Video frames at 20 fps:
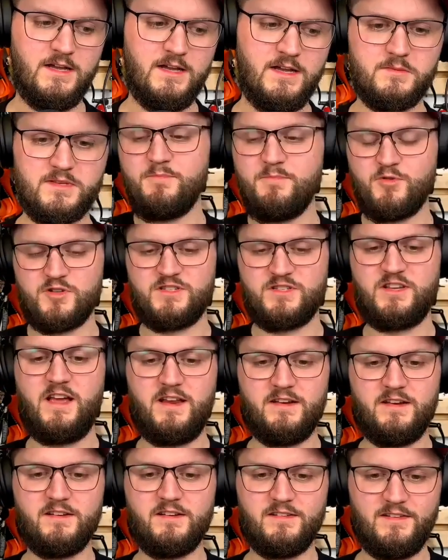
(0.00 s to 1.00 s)
up to
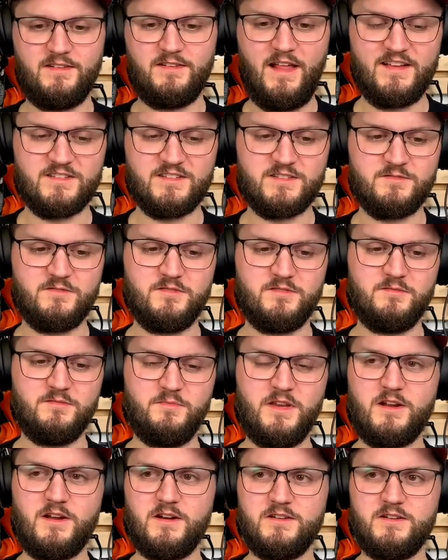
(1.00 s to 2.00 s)
80% less,
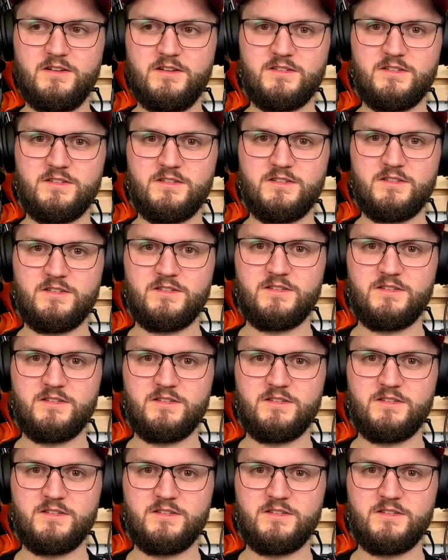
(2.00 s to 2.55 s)
because